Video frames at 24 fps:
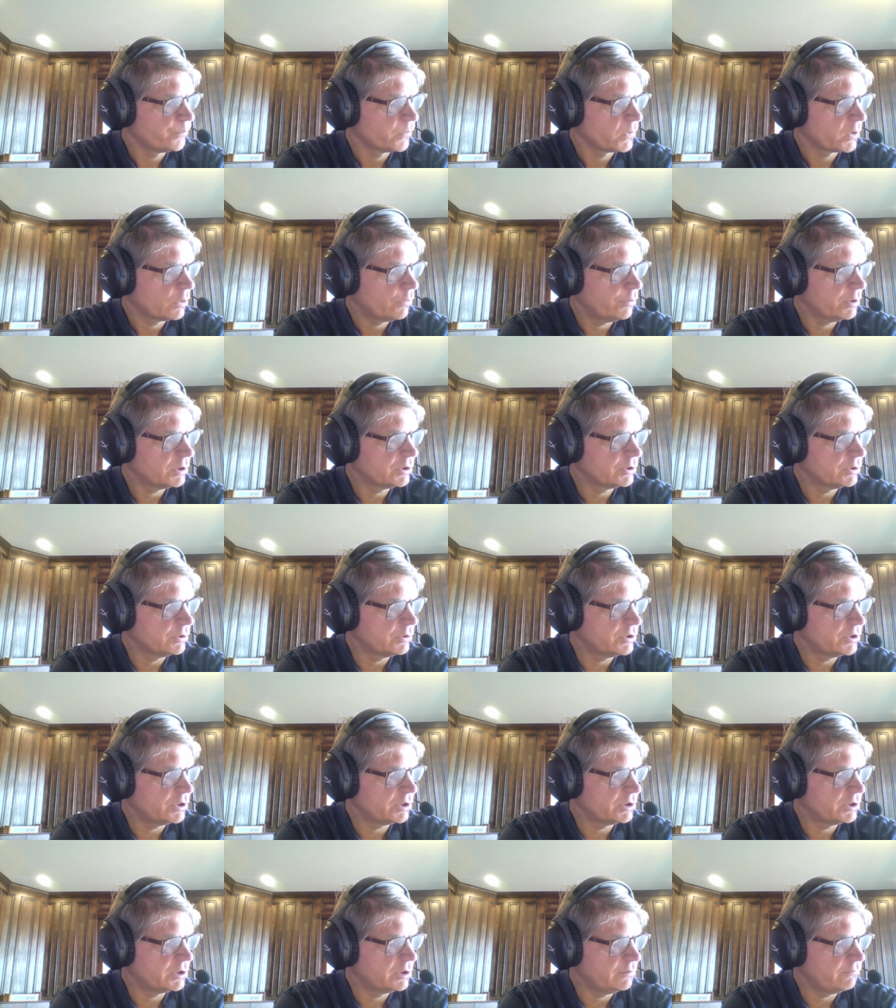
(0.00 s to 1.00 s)
Question
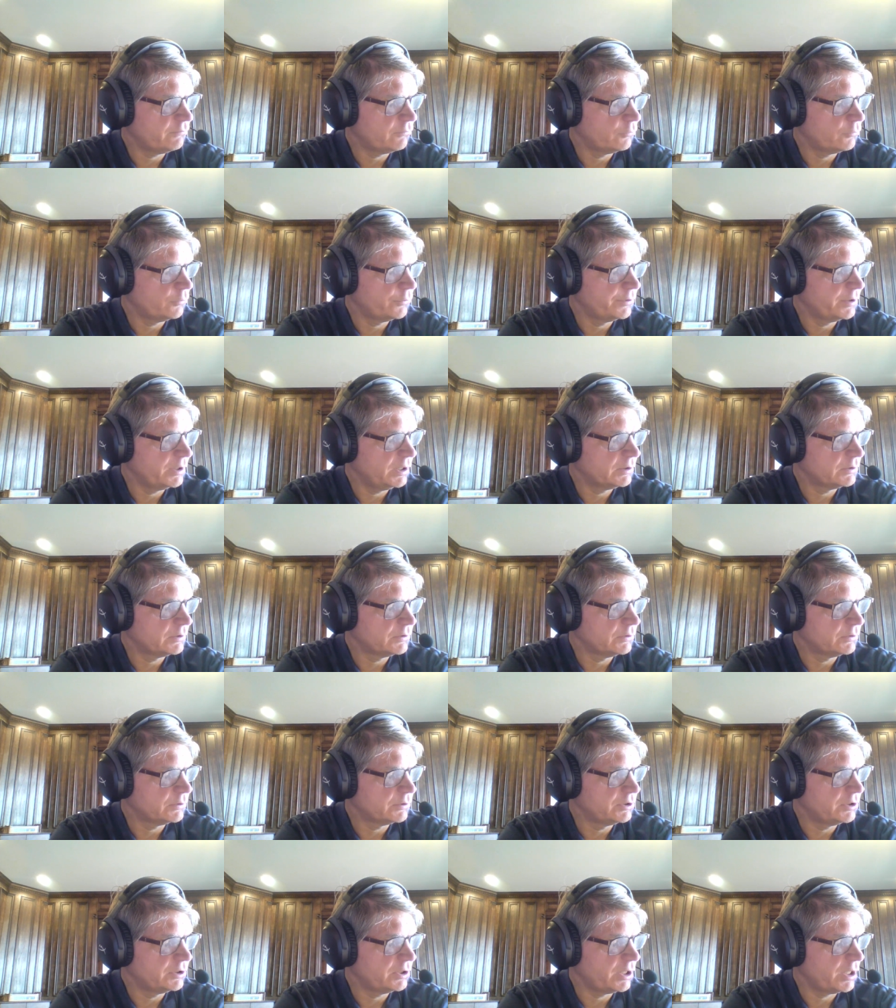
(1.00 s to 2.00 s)
64, the answer
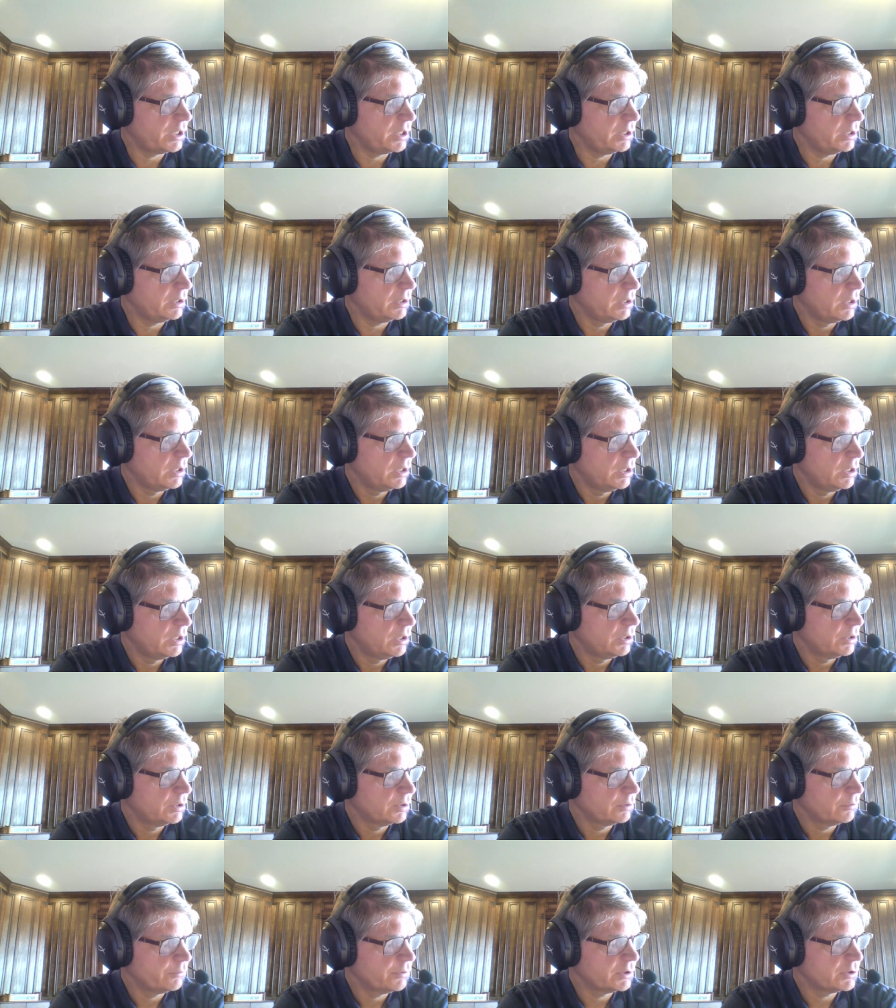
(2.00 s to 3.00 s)
is J.
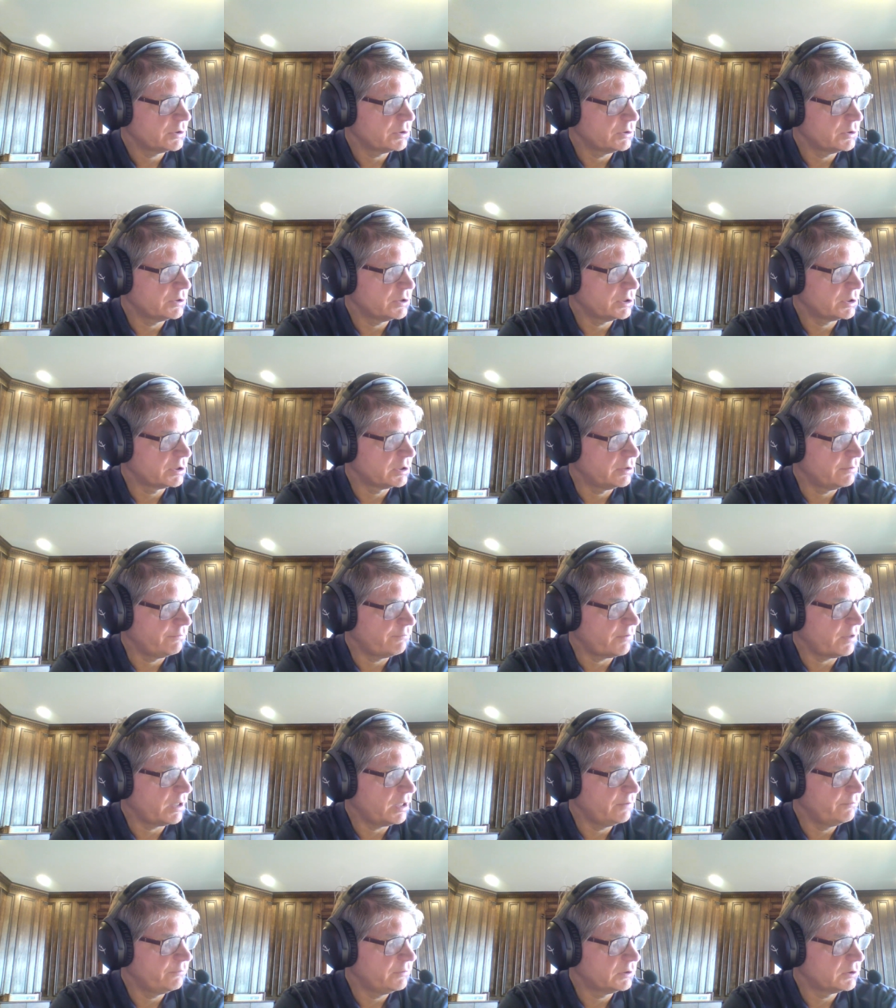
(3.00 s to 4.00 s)
Question
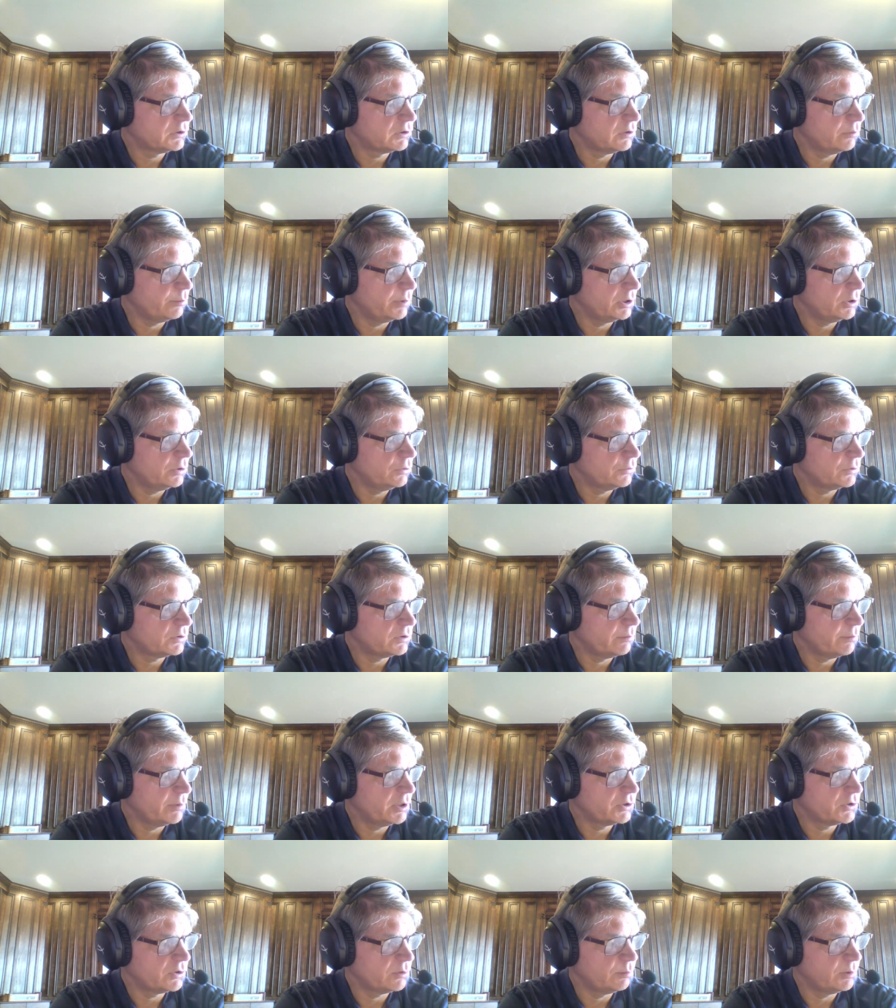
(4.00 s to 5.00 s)
65, instrument used to
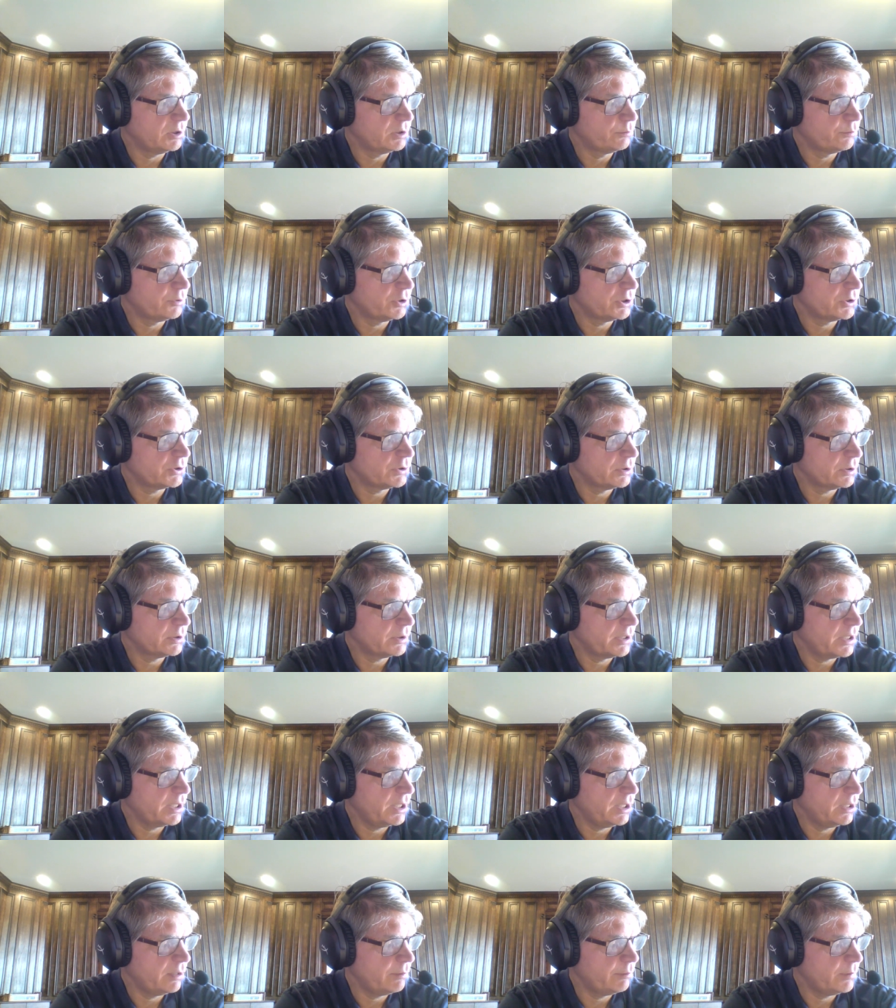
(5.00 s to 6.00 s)
measure blood pressure.
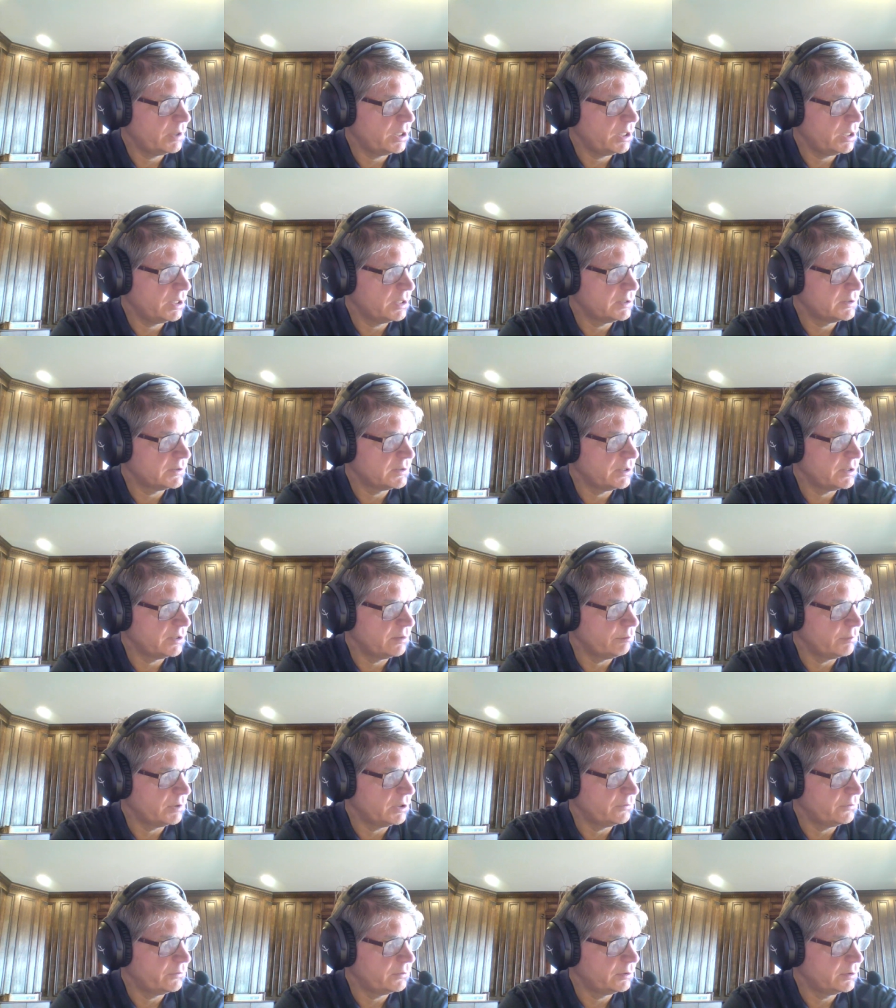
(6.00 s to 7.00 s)
M as in
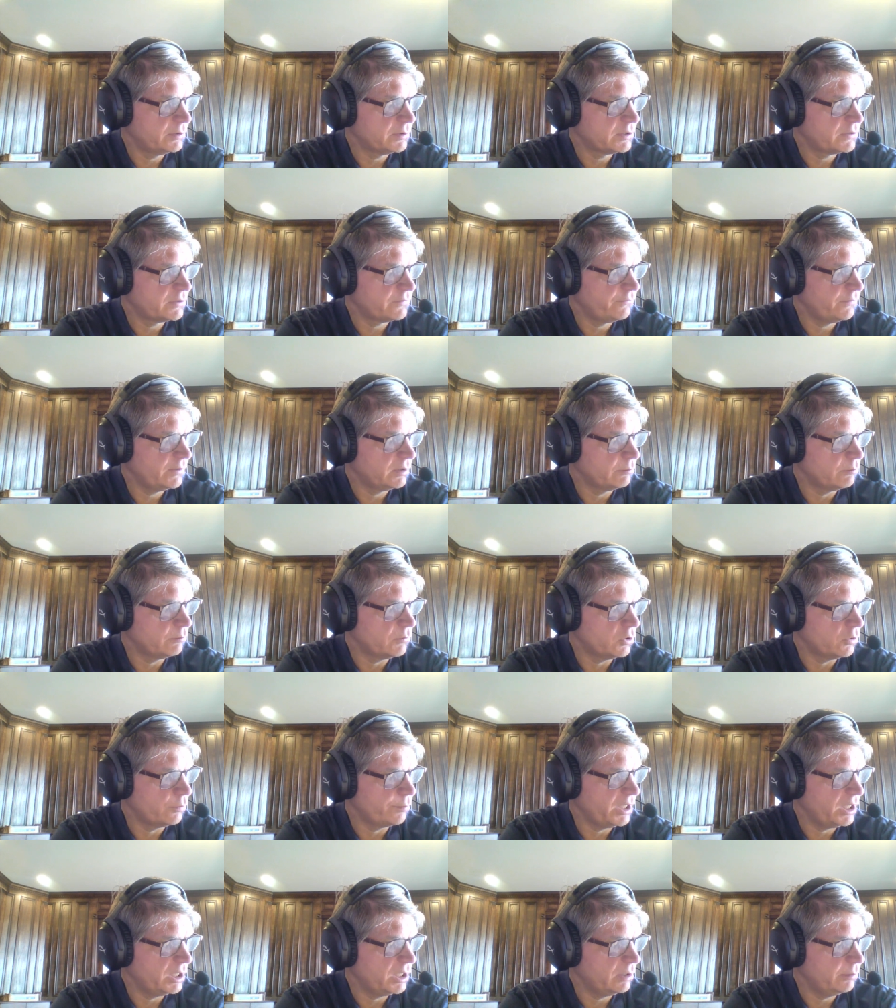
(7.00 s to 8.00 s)
mother,
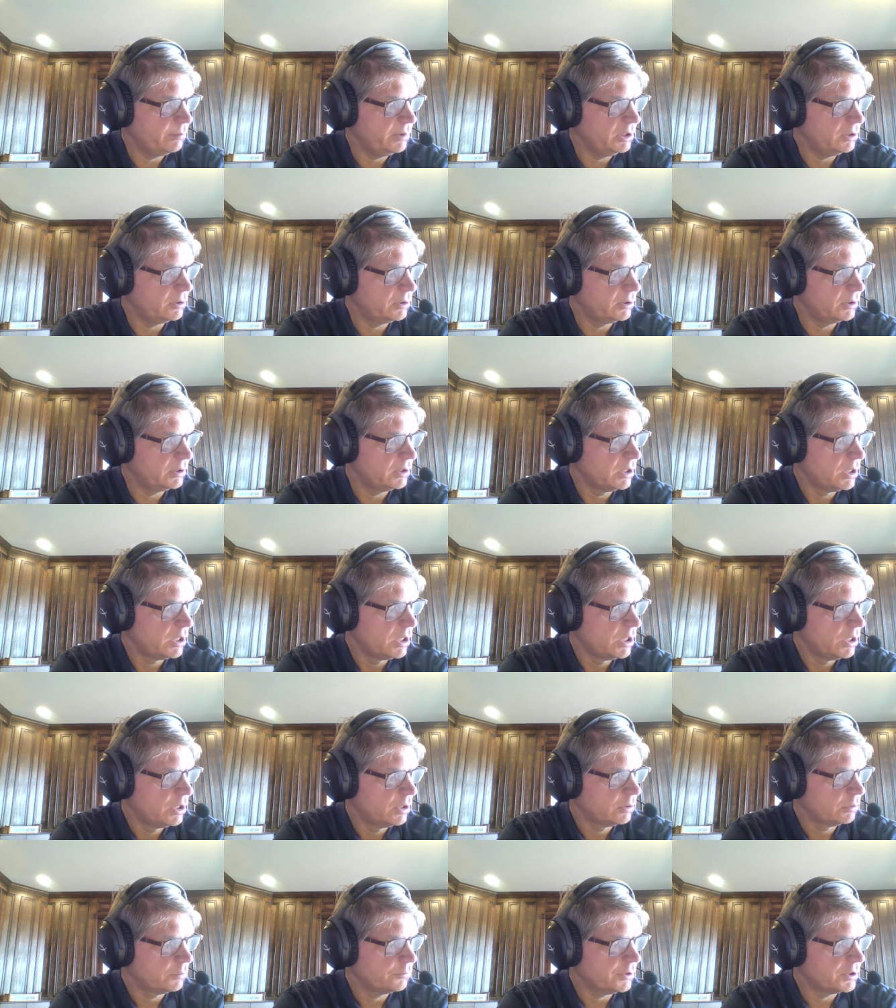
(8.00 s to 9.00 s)
sphygmomanometer.
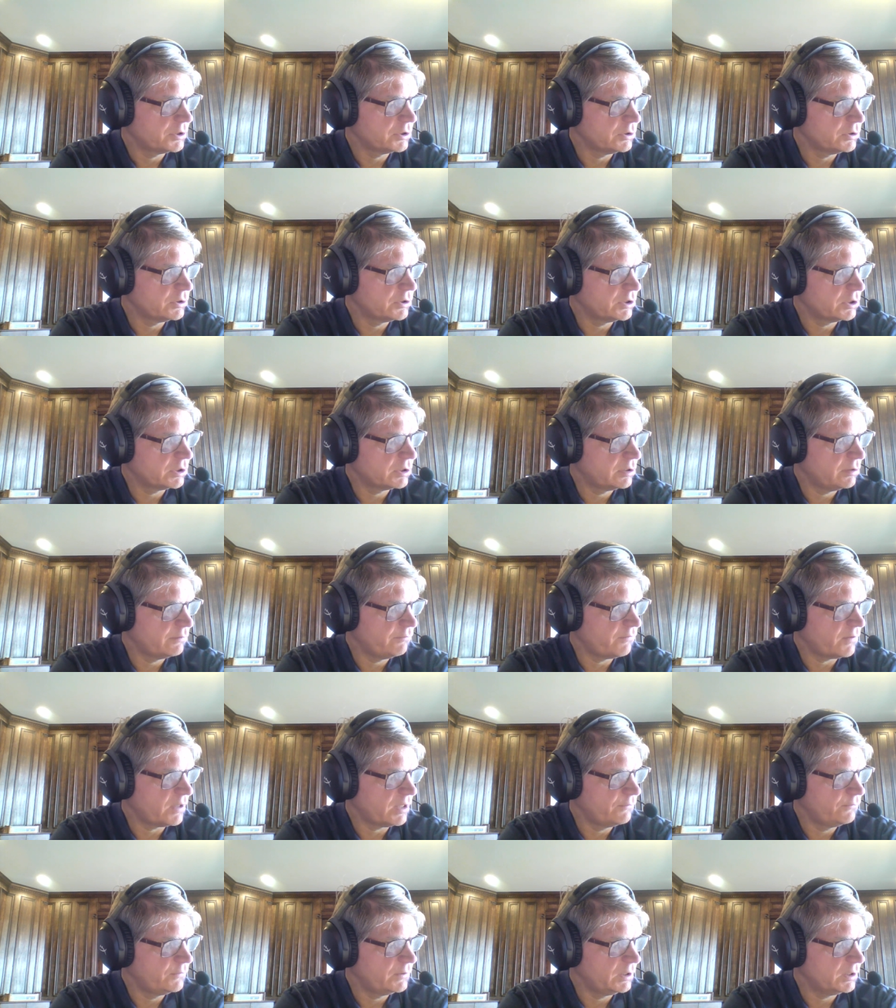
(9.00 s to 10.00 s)
Question
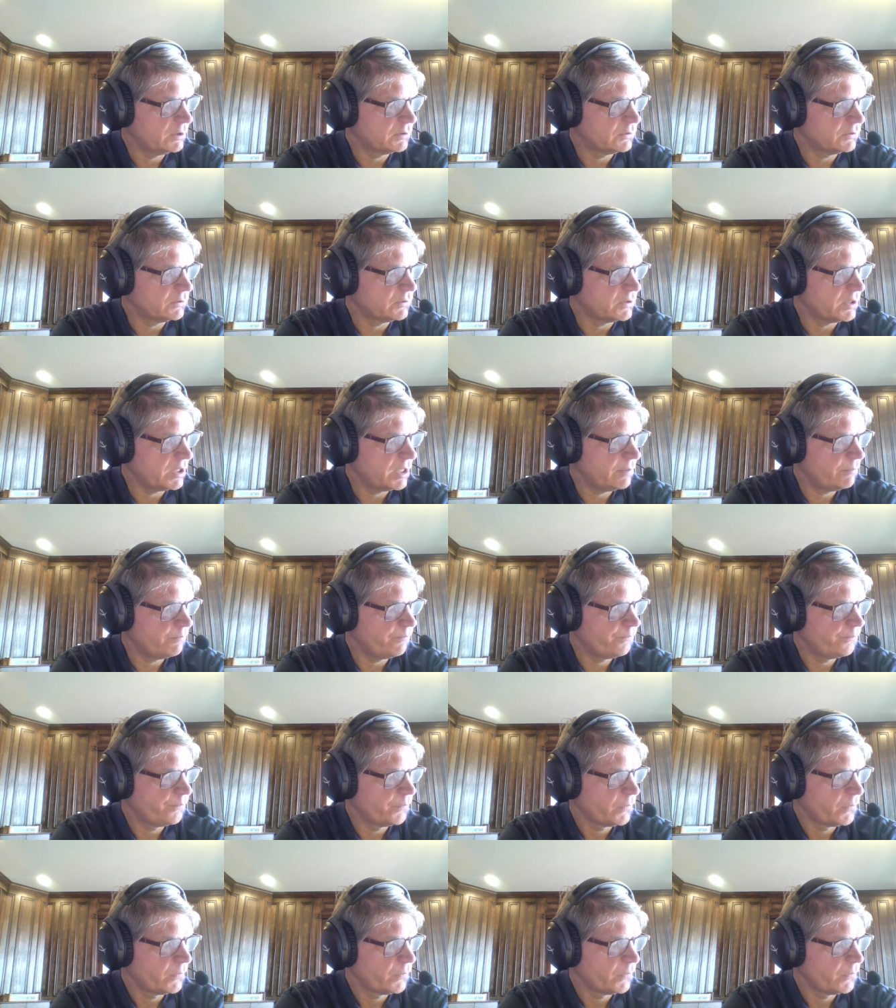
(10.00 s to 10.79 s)
65, the answer is M.